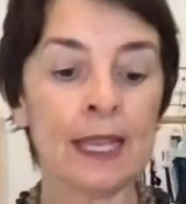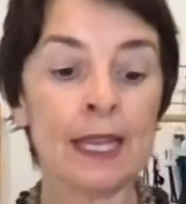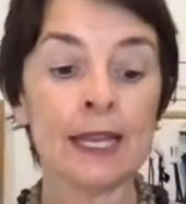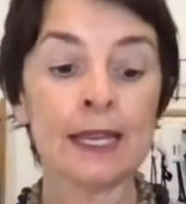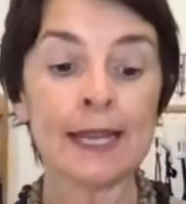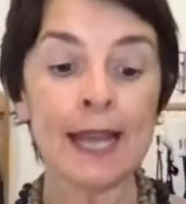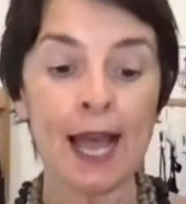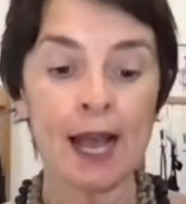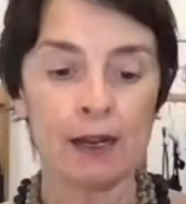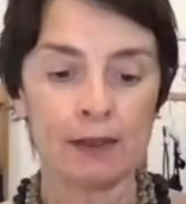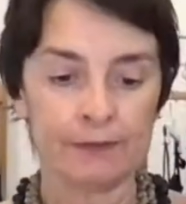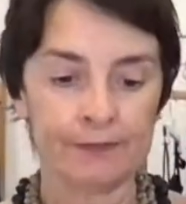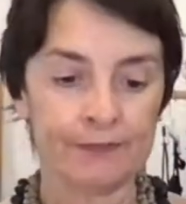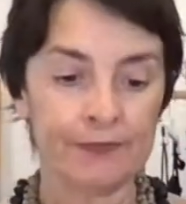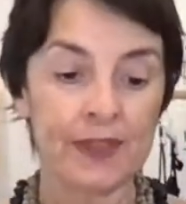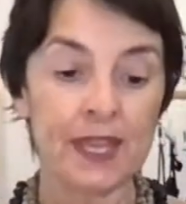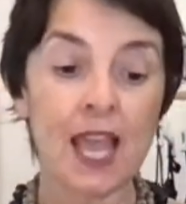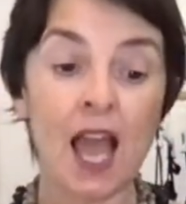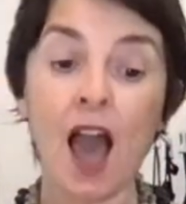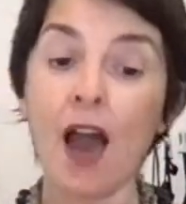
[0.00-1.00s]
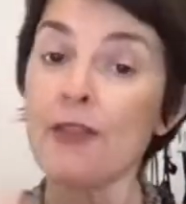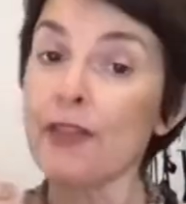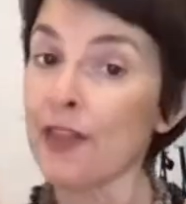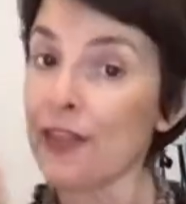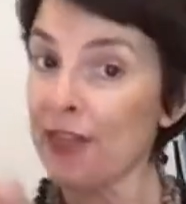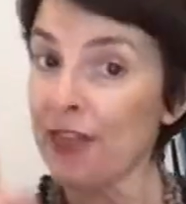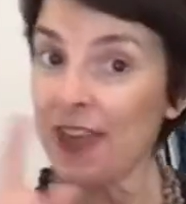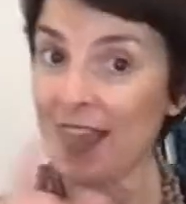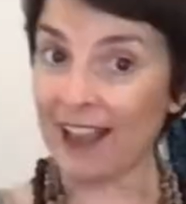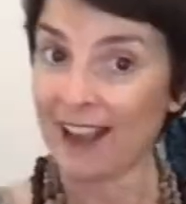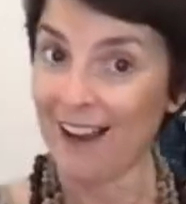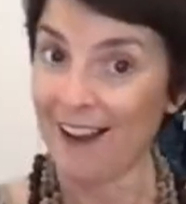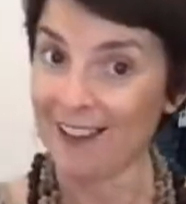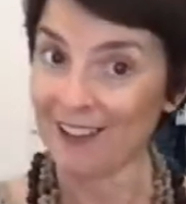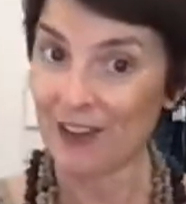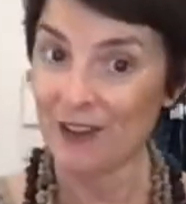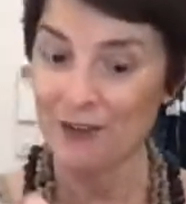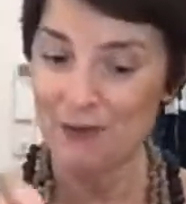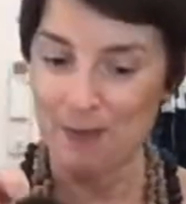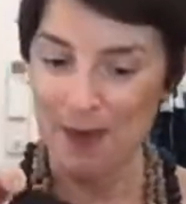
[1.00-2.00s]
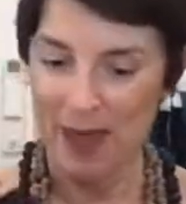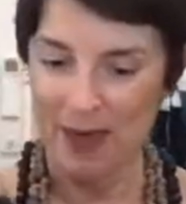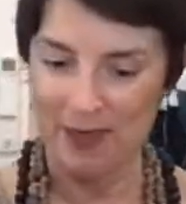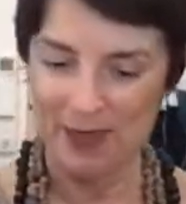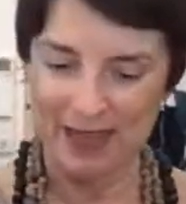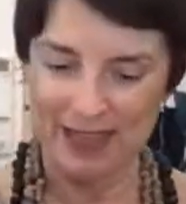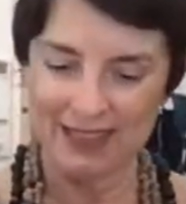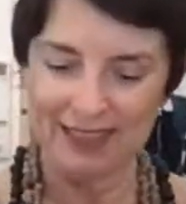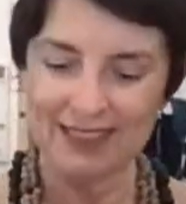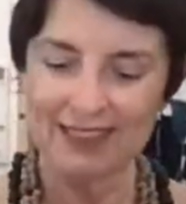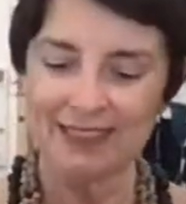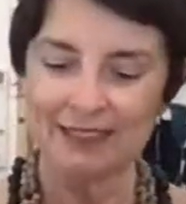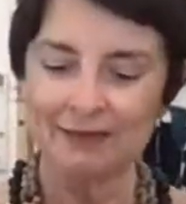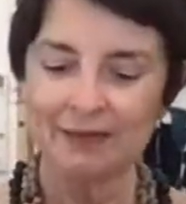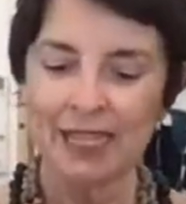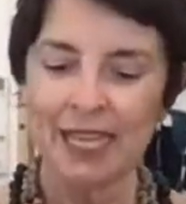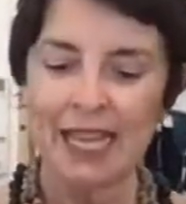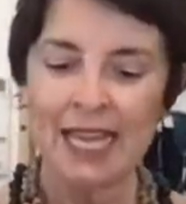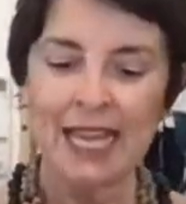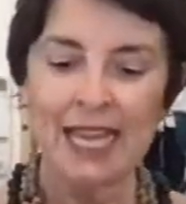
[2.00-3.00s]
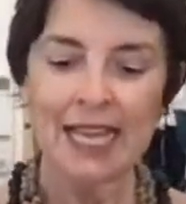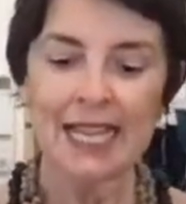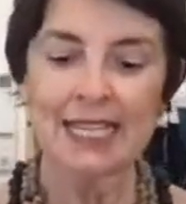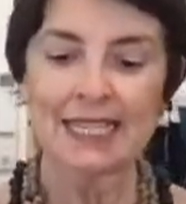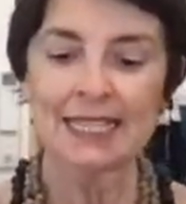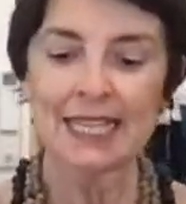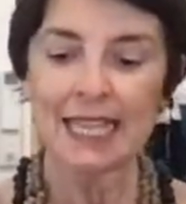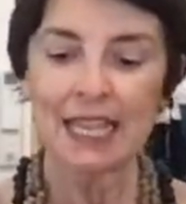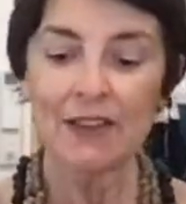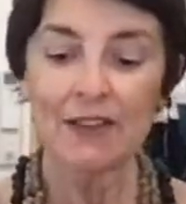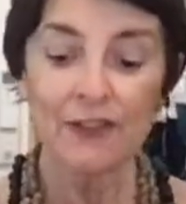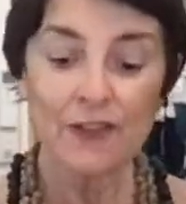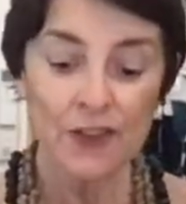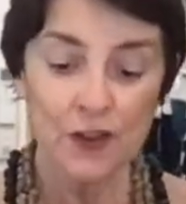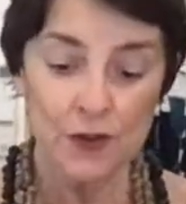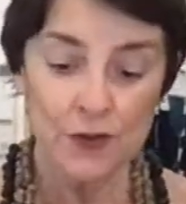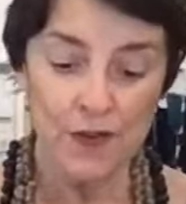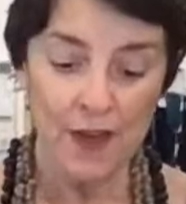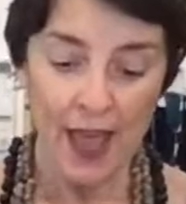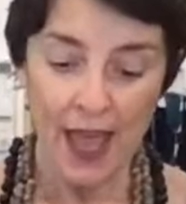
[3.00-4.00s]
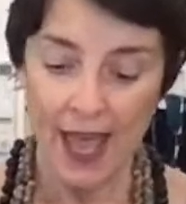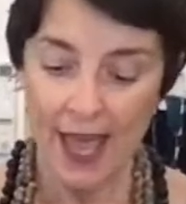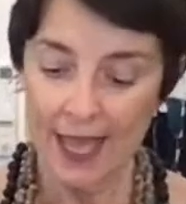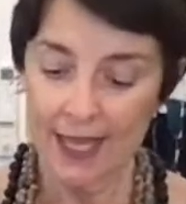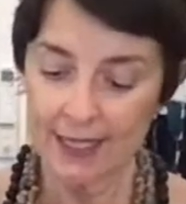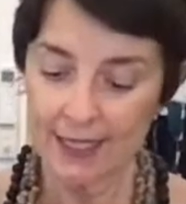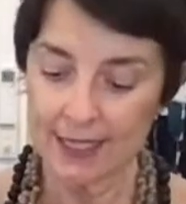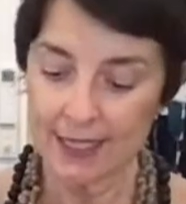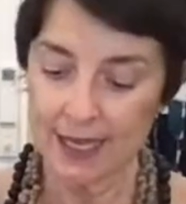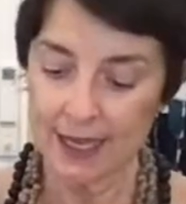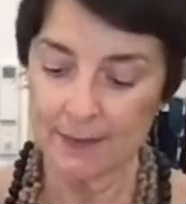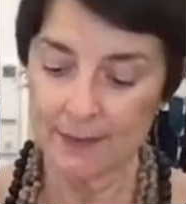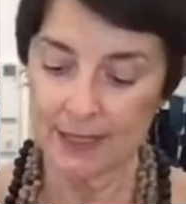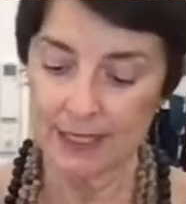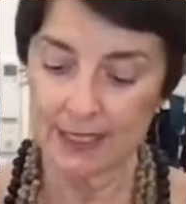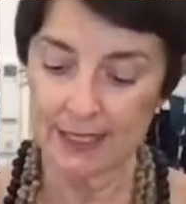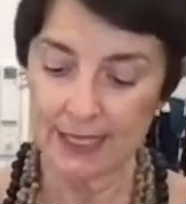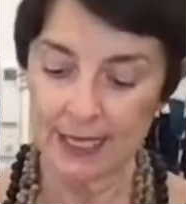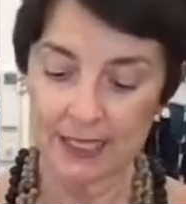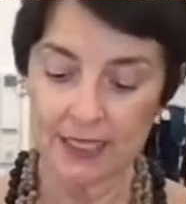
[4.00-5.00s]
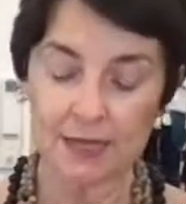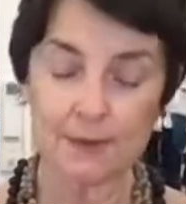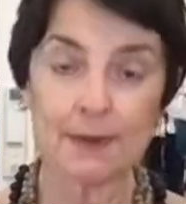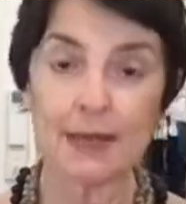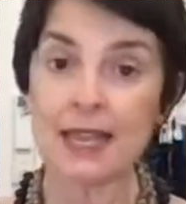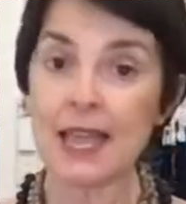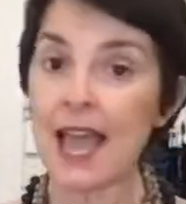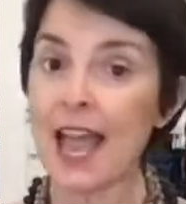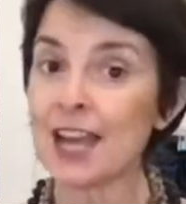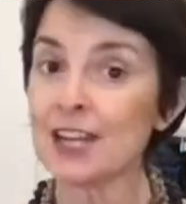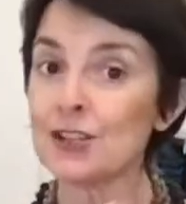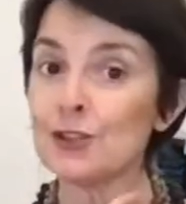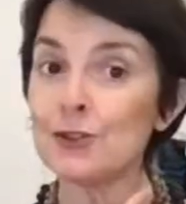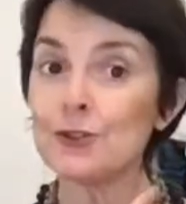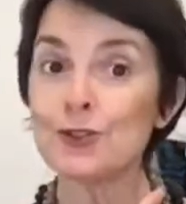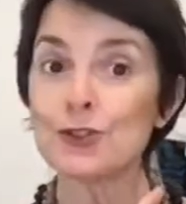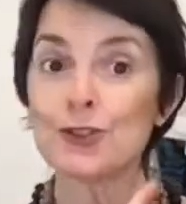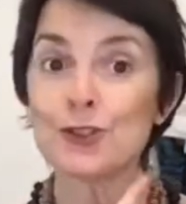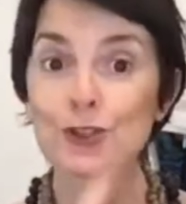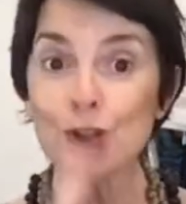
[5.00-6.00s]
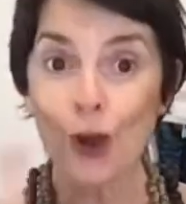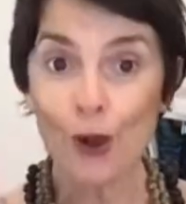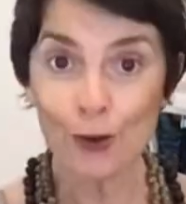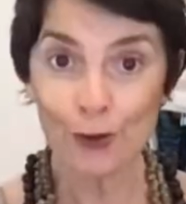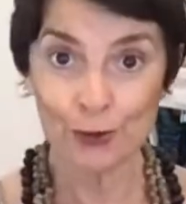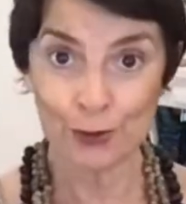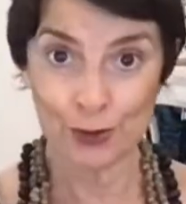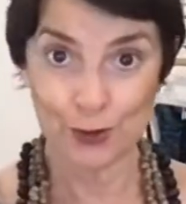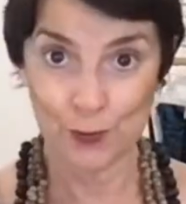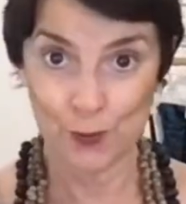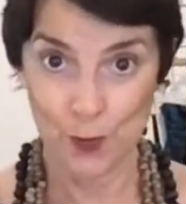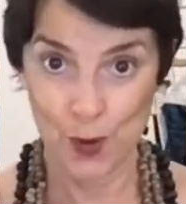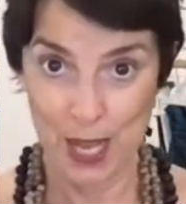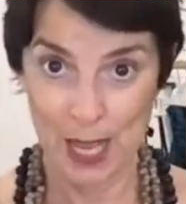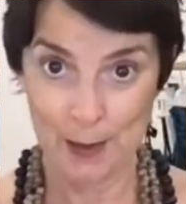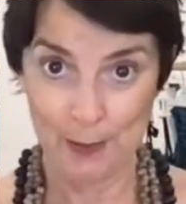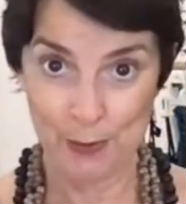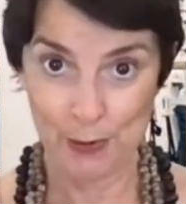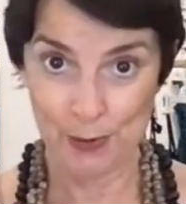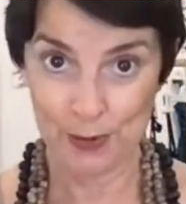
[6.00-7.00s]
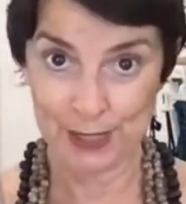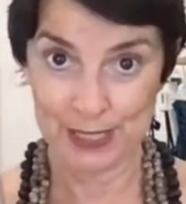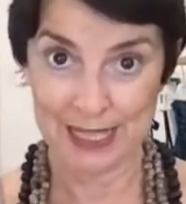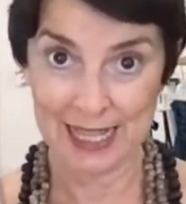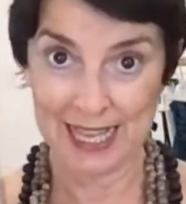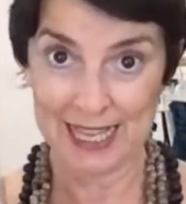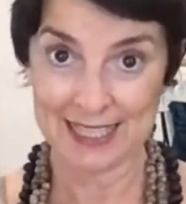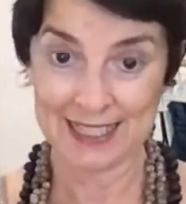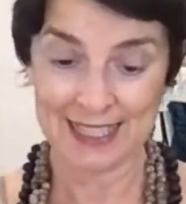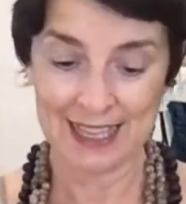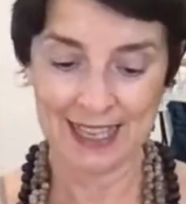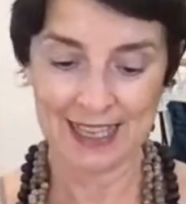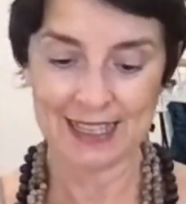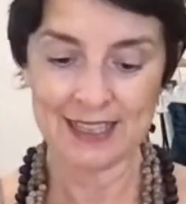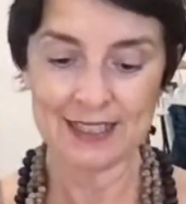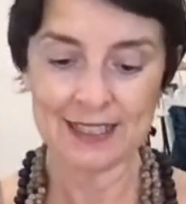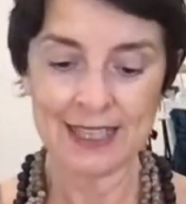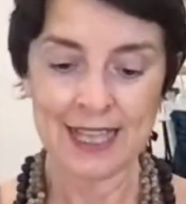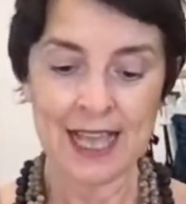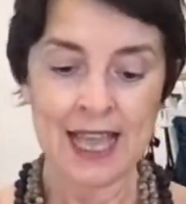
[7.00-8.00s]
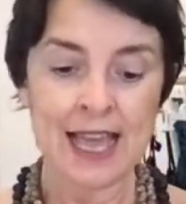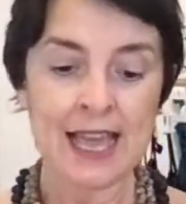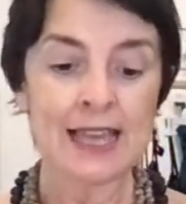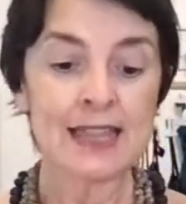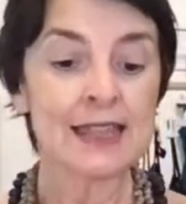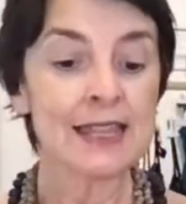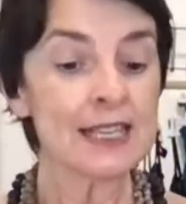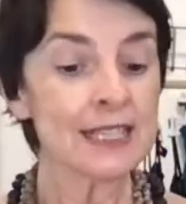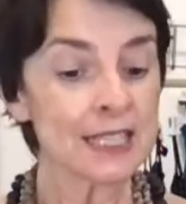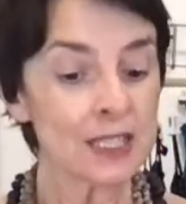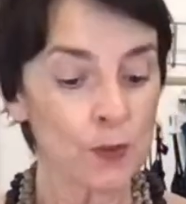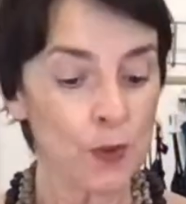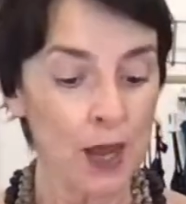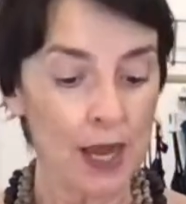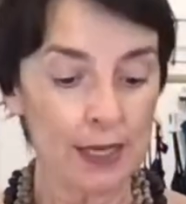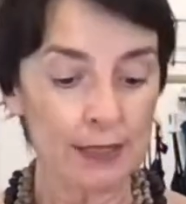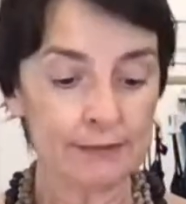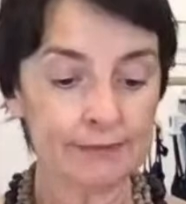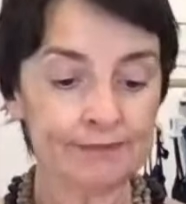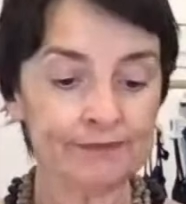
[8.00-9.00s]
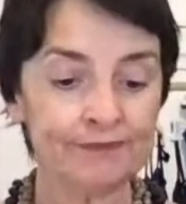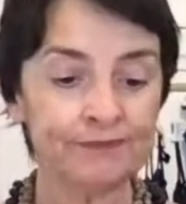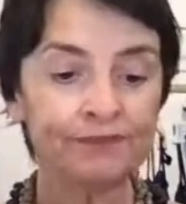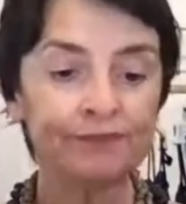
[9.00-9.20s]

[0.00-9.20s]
Now, the other thing I love about this is if you've had a mastectomy and you don't wear prostheses, this one,